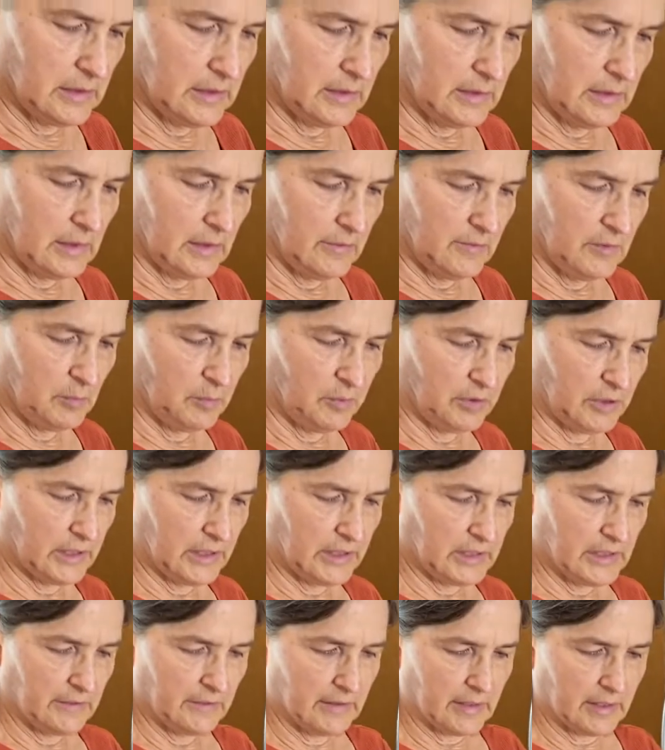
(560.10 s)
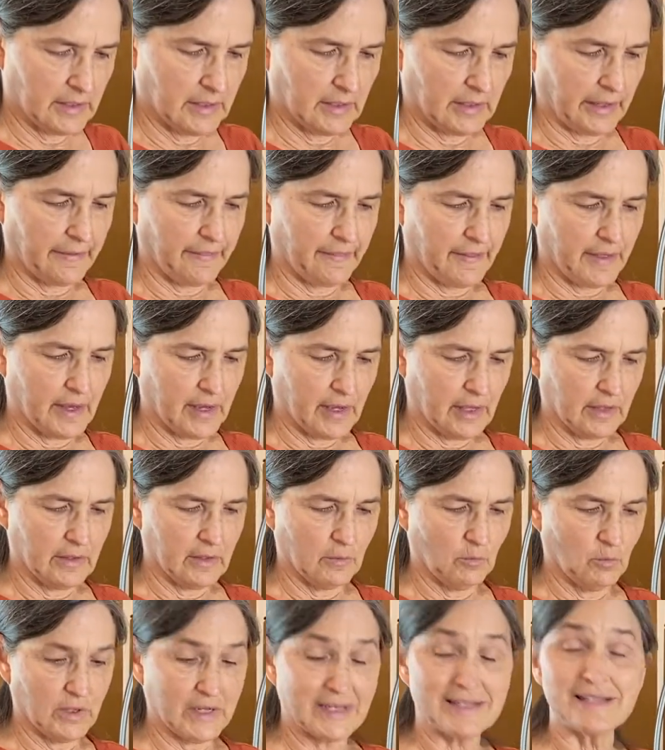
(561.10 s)
if you put it in there like that, and then
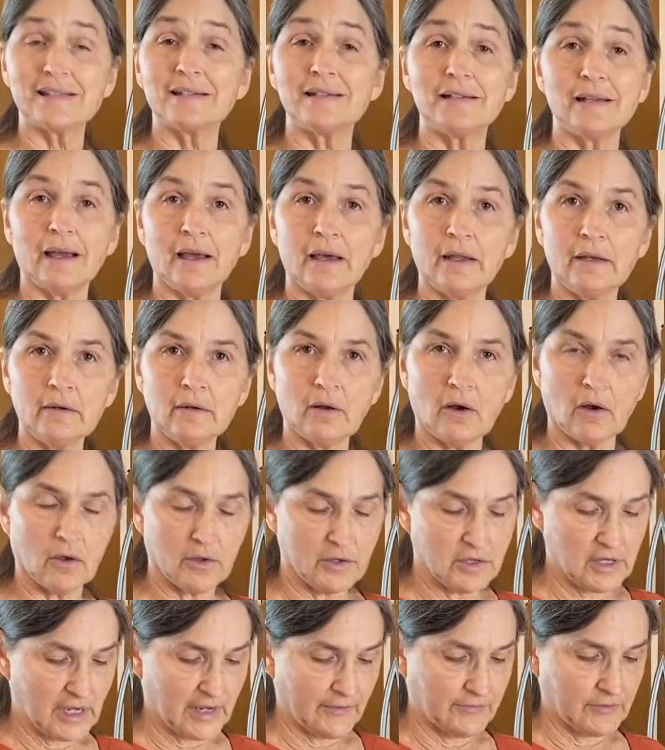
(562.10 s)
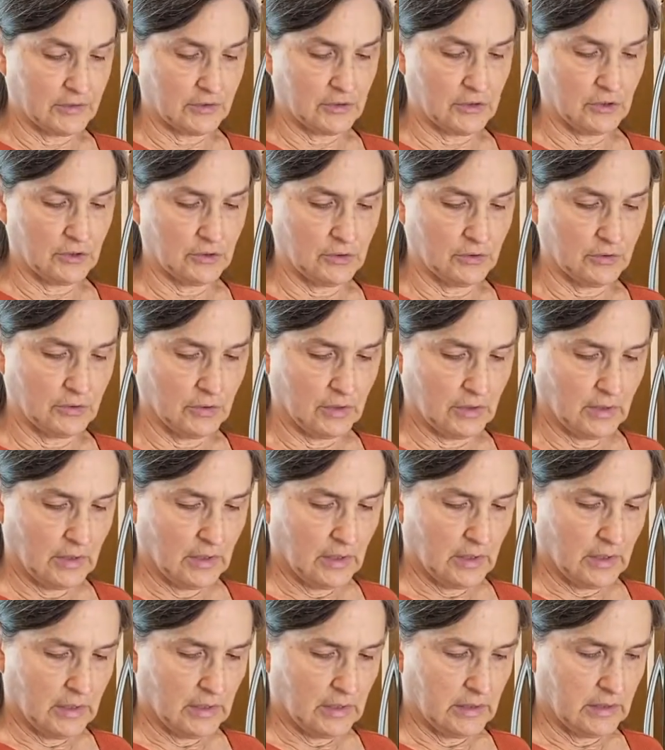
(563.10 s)
when it's done, all you have to do
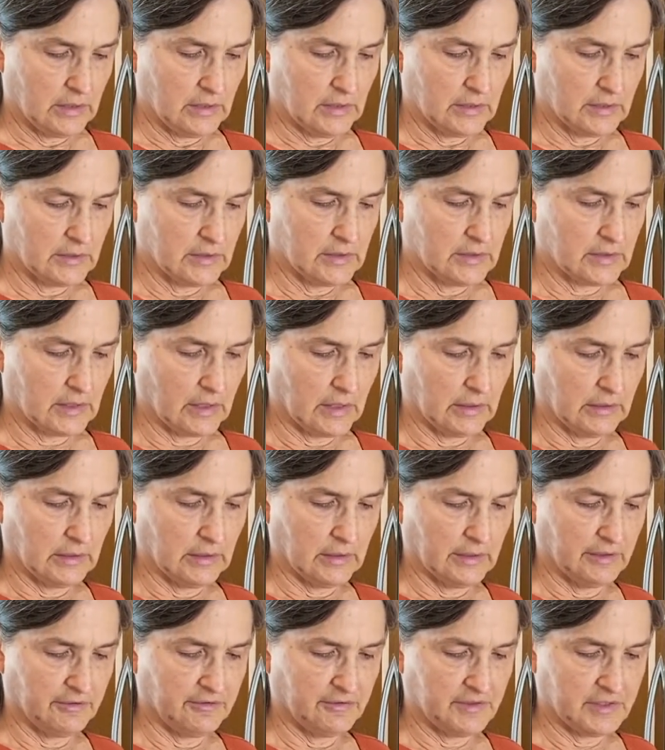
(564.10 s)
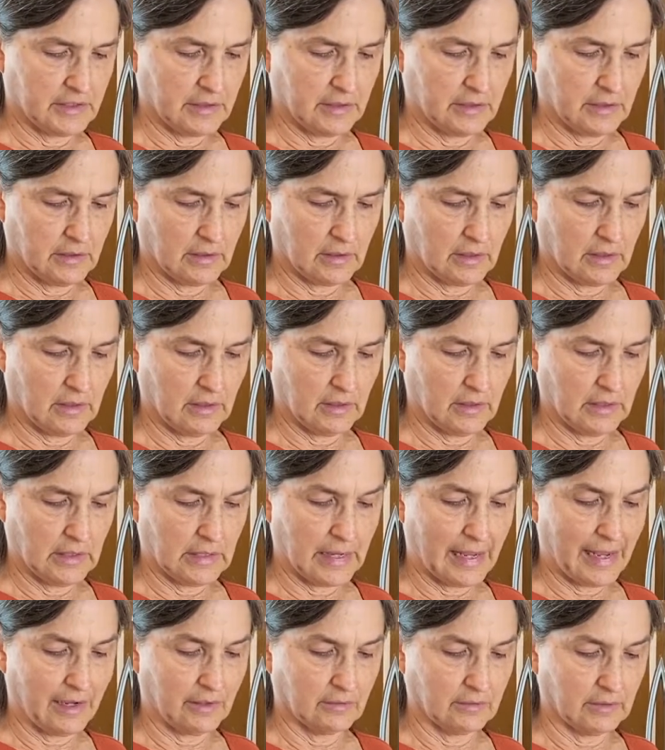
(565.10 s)
is lift it
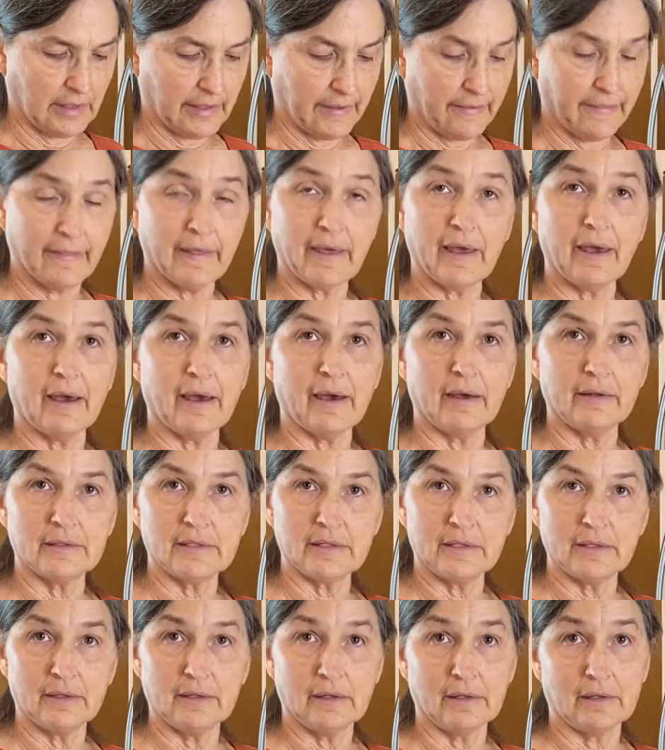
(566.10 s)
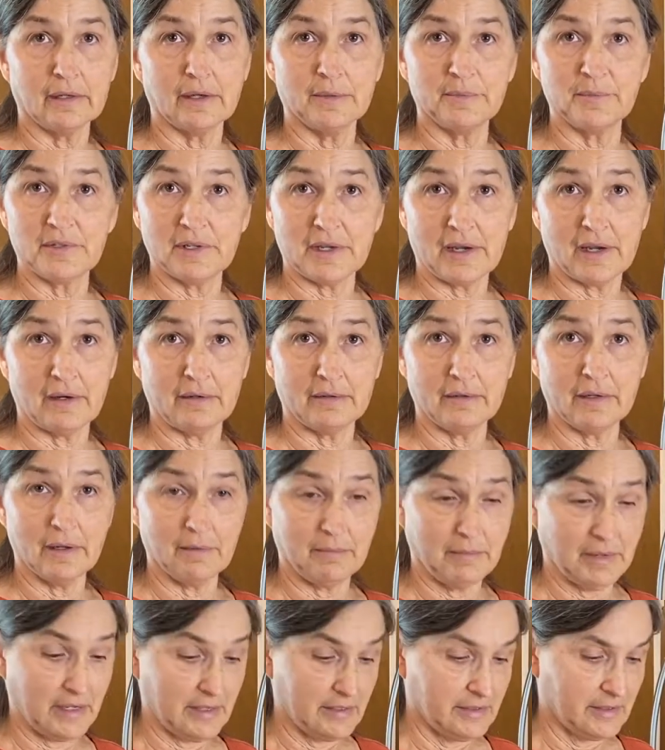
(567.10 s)
out like that, and it comes out
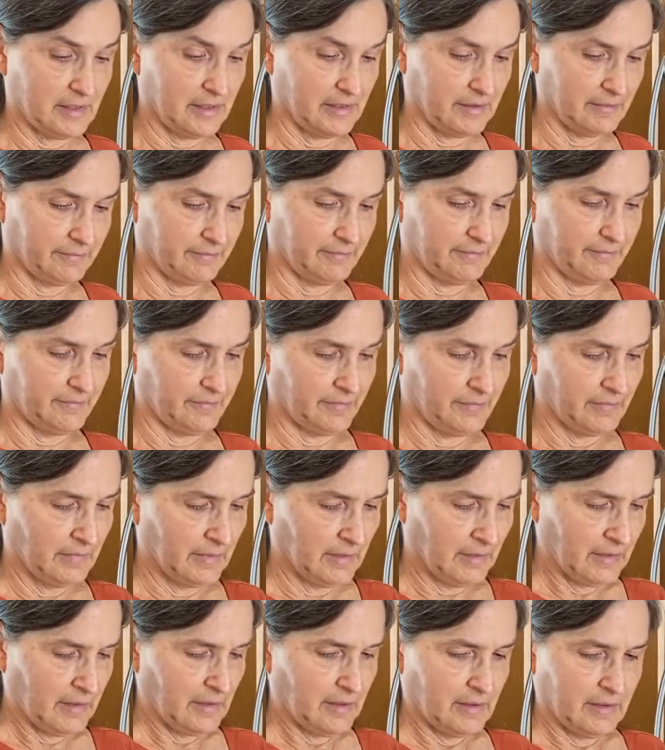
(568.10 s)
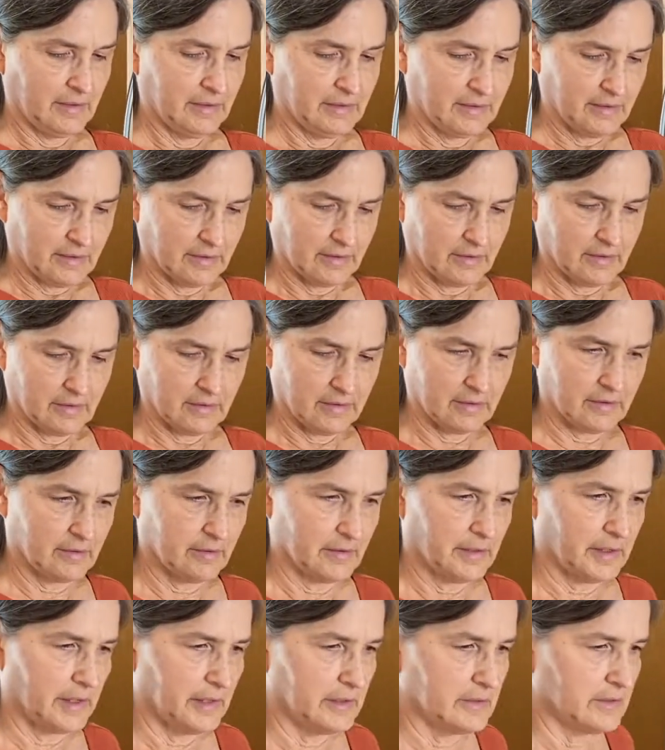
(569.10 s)
amazing. All
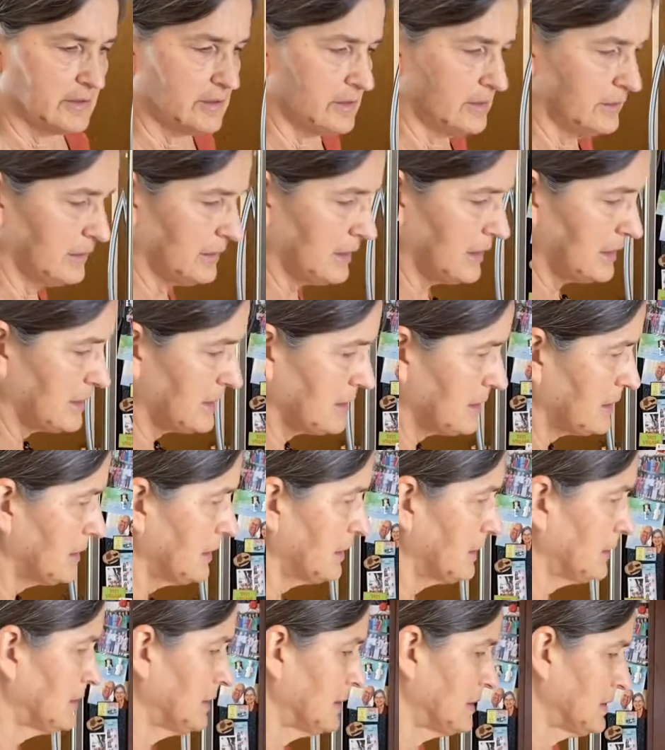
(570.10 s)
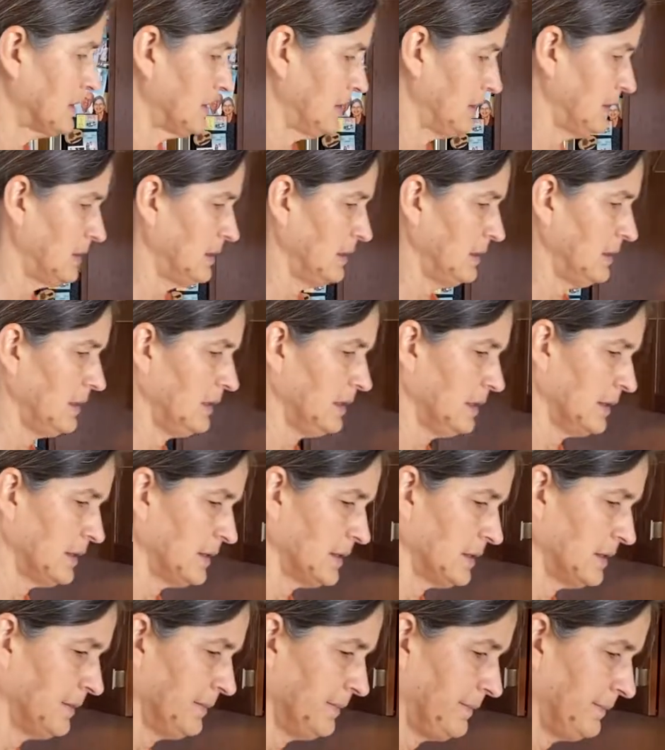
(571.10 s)
right, so let's get this in
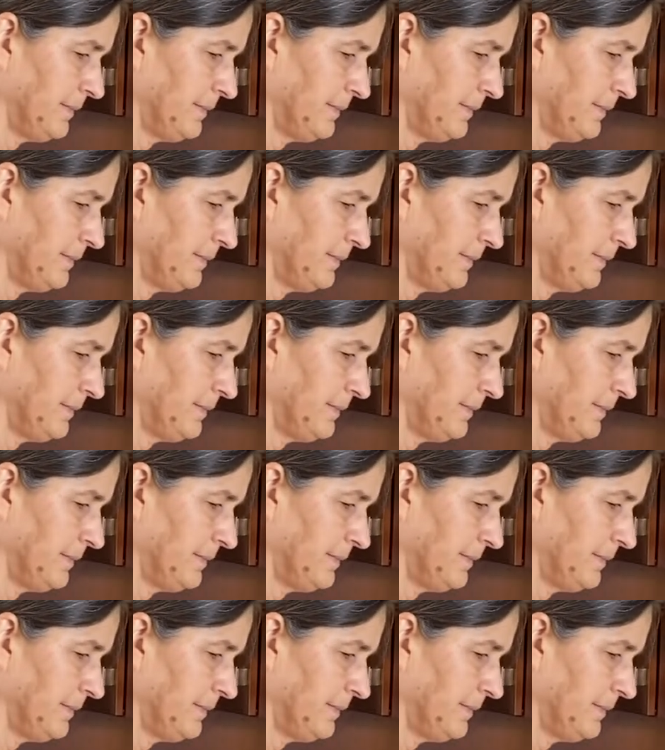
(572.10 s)
here.